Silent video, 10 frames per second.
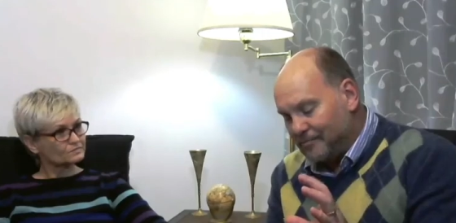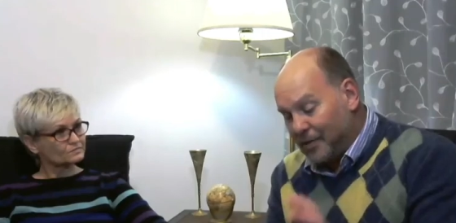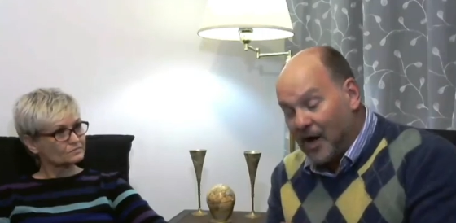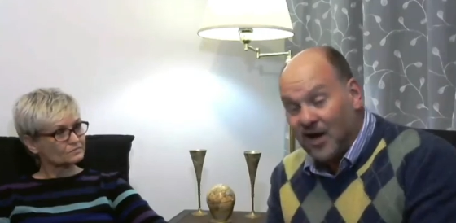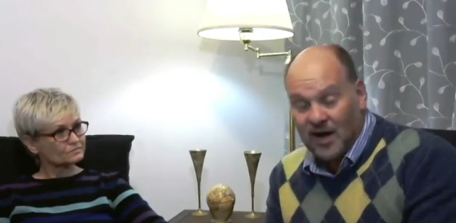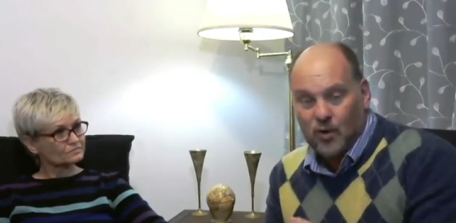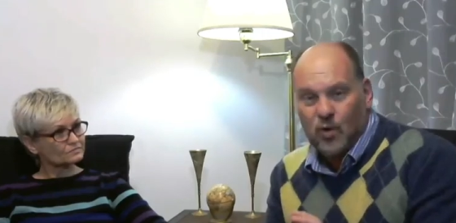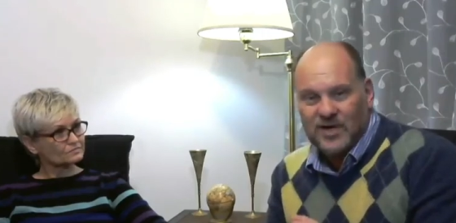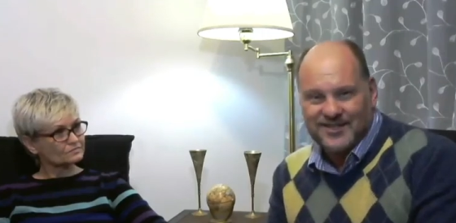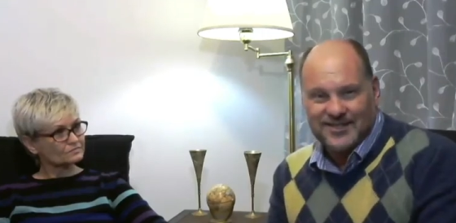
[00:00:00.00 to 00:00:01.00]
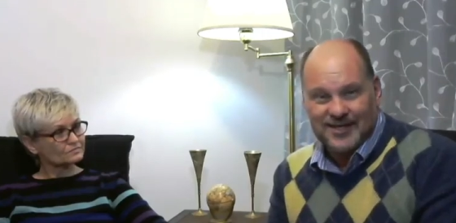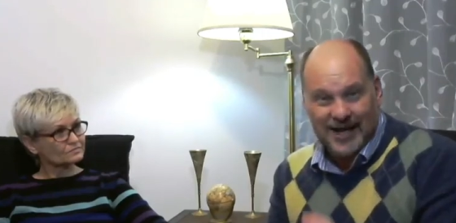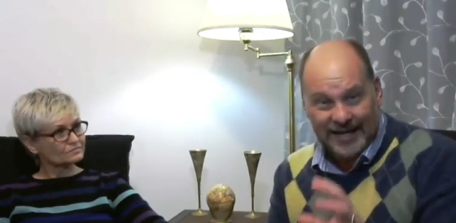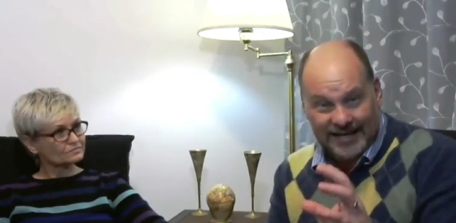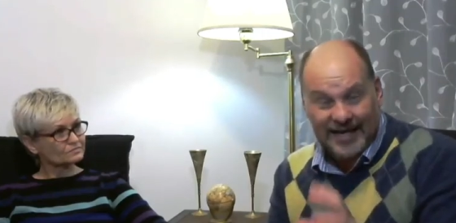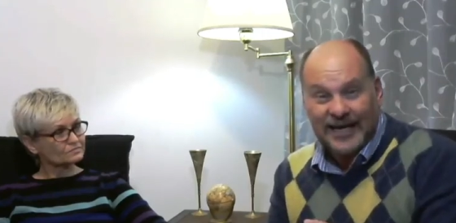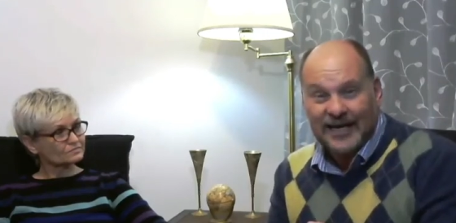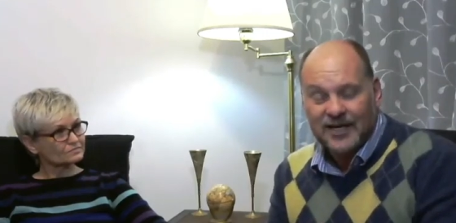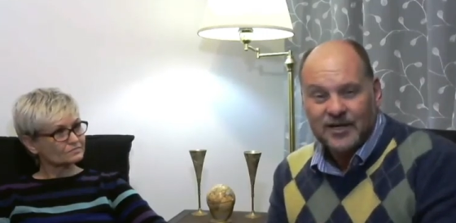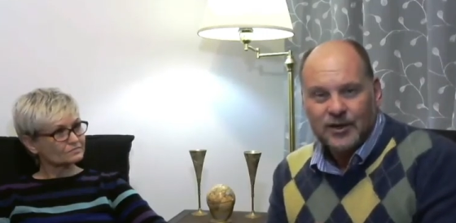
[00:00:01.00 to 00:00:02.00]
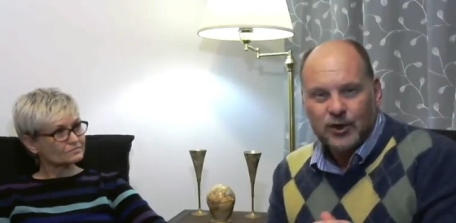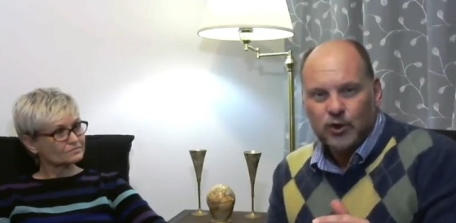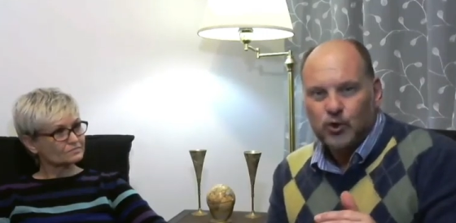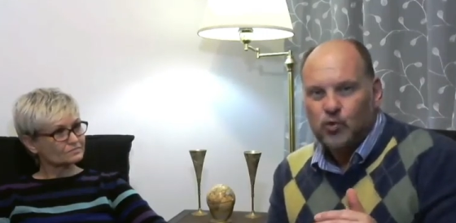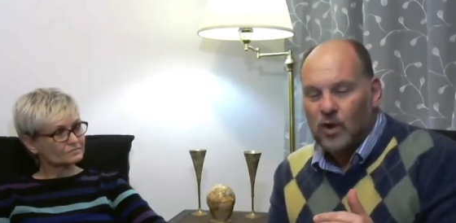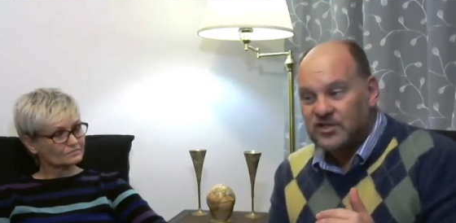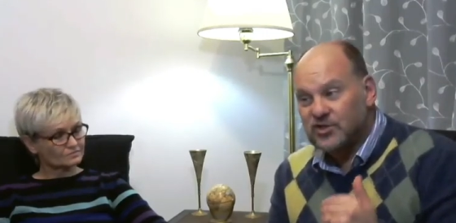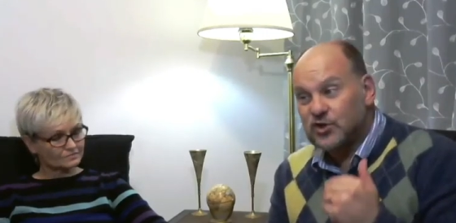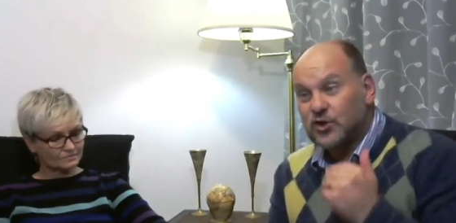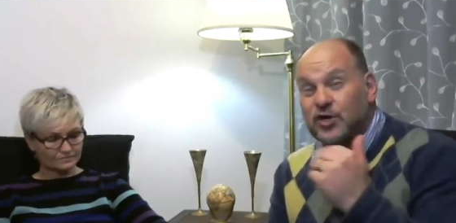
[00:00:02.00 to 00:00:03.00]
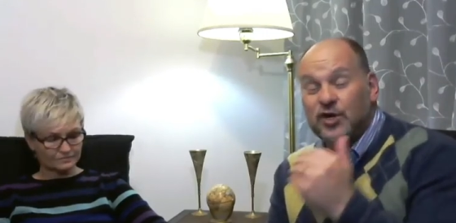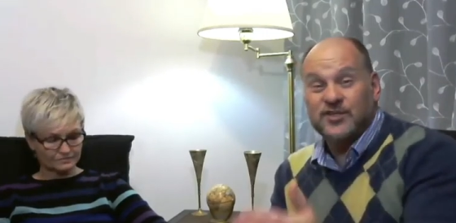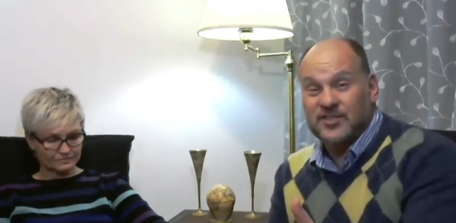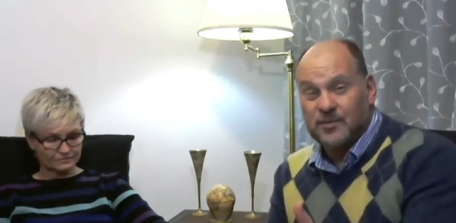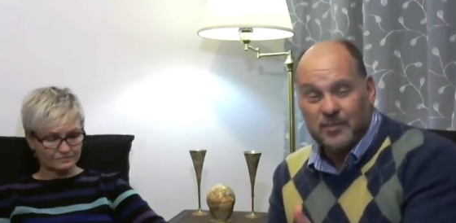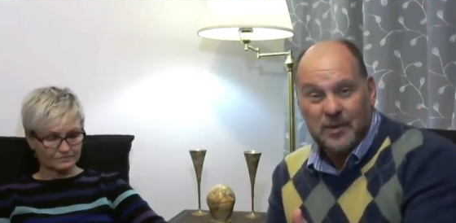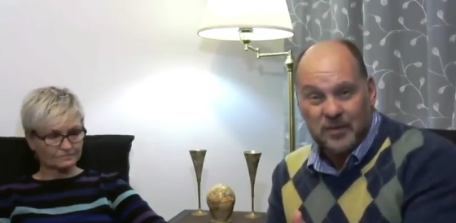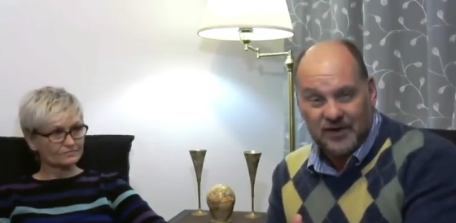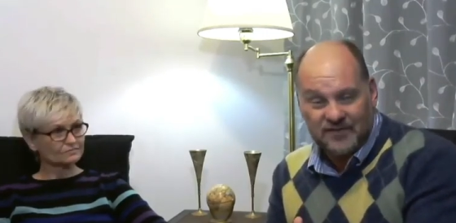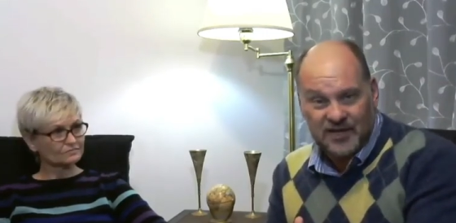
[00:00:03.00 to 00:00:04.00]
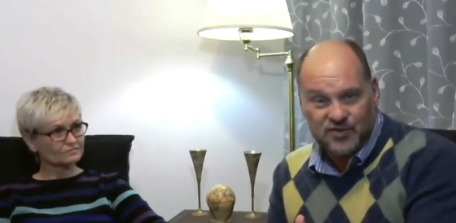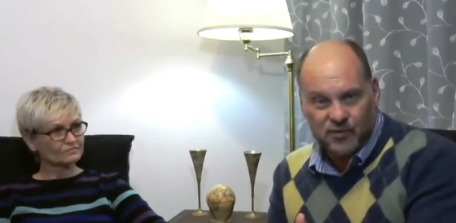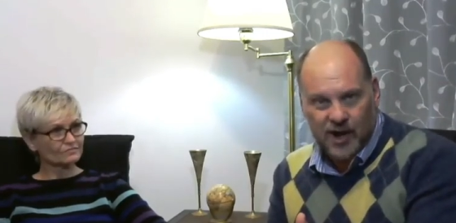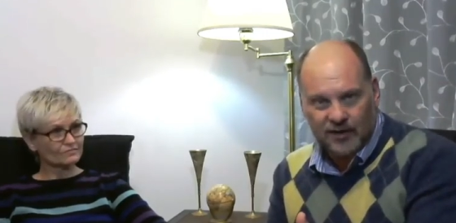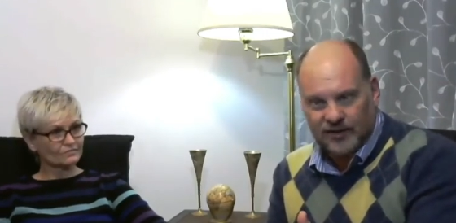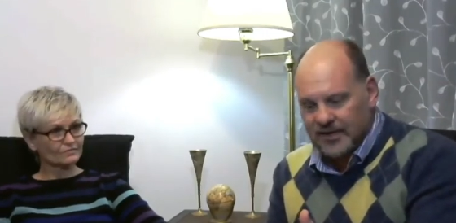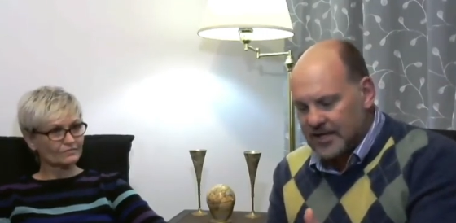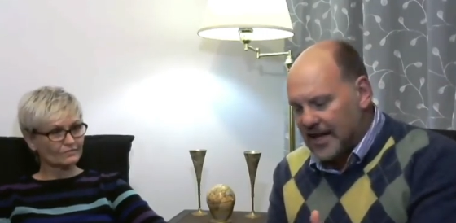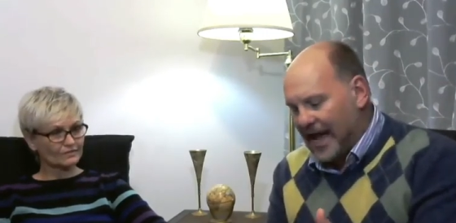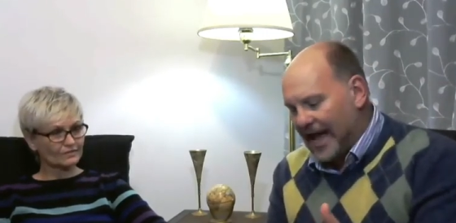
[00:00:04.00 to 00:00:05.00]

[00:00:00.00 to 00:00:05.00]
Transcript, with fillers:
Speaker 1: Balak was a king who wanted to curse the people of Israel, and